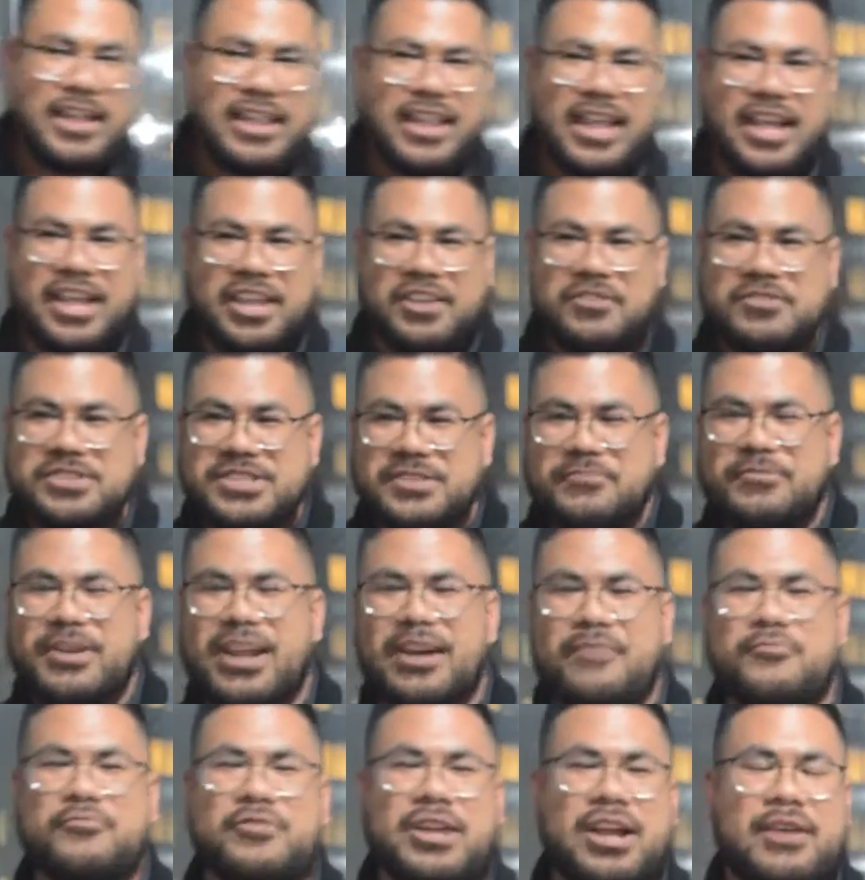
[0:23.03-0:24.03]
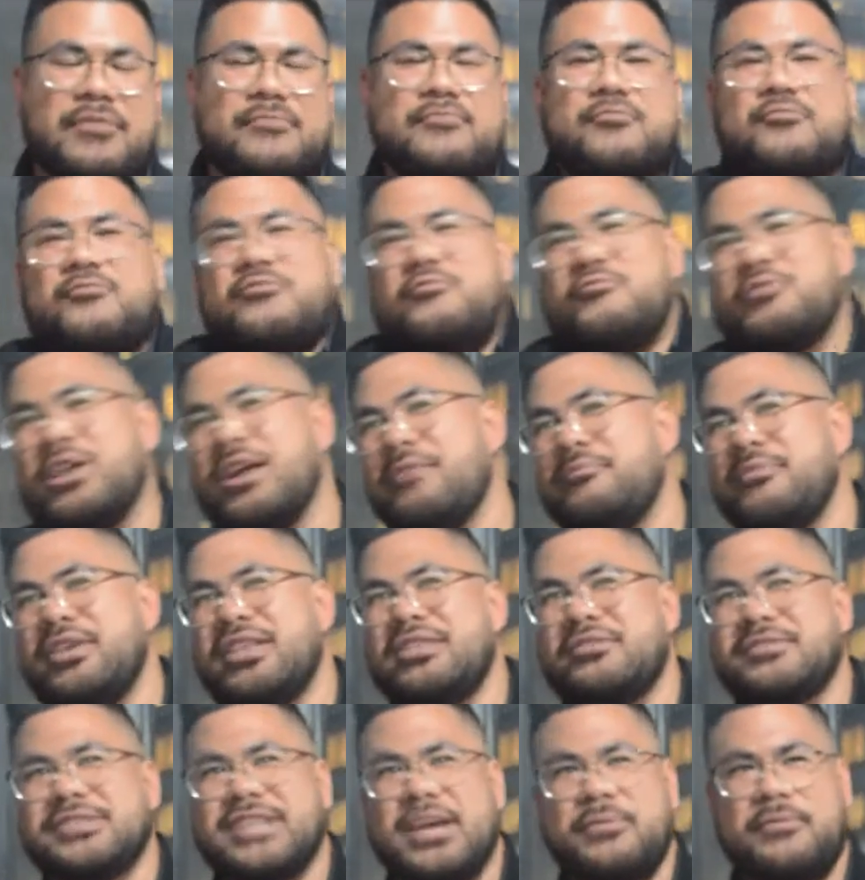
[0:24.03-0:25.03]
like usually when I'm when I'm when I'm in
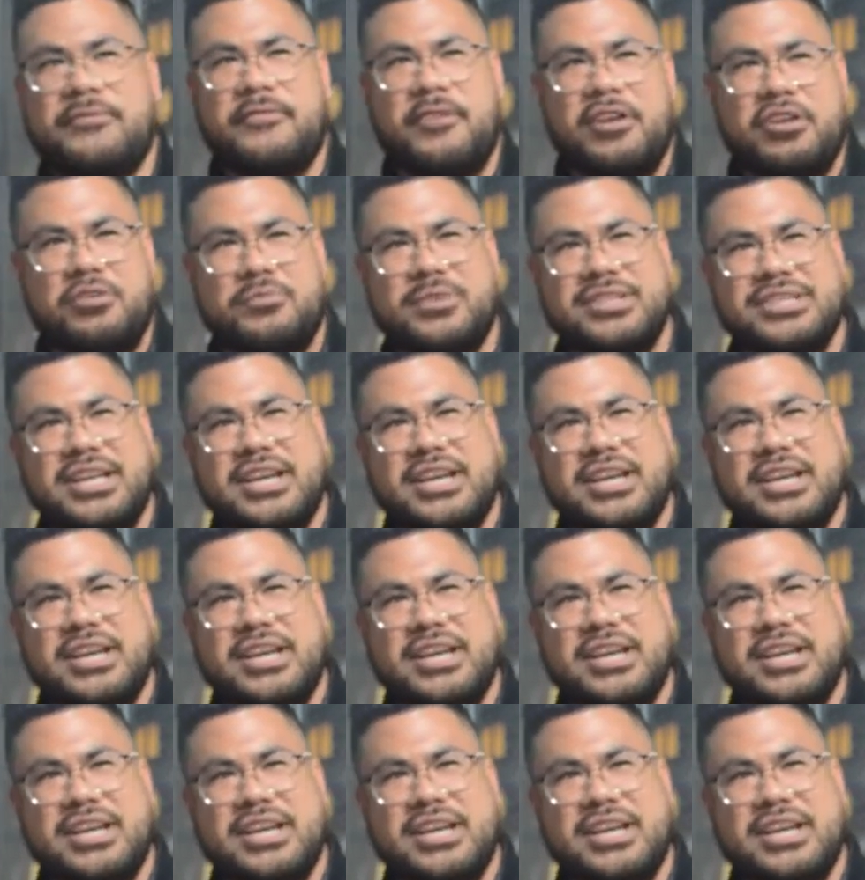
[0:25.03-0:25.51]
those type of arguments,